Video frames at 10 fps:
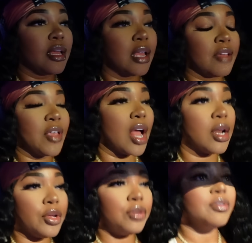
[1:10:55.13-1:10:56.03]
if y'all
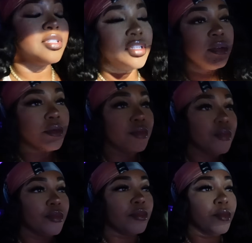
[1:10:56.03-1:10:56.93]
know Houston,
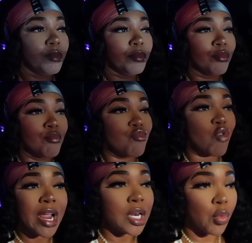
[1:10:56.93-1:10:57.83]
mm,
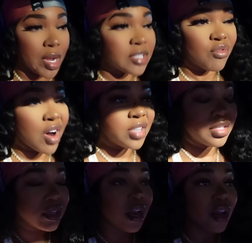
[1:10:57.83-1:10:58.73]
regular restaurants
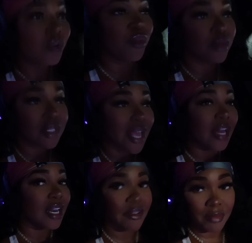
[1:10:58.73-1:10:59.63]
close at
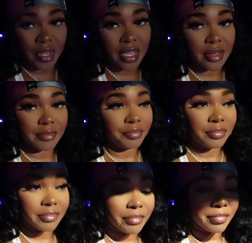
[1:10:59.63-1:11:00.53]
11 p.m.
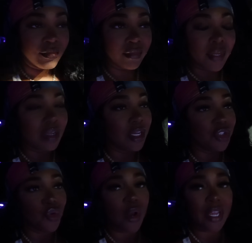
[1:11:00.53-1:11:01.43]
Unless
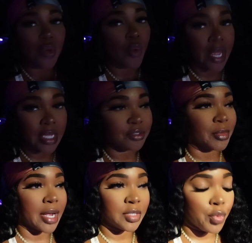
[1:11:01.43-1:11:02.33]
you're going to get wings from
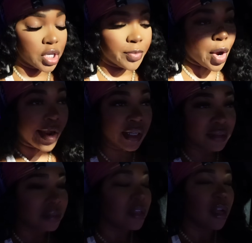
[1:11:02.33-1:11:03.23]
like a sports bar.
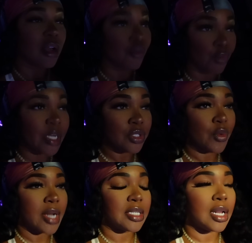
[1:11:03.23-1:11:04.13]

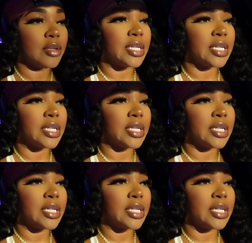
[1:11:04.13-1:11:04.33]
Restaurants close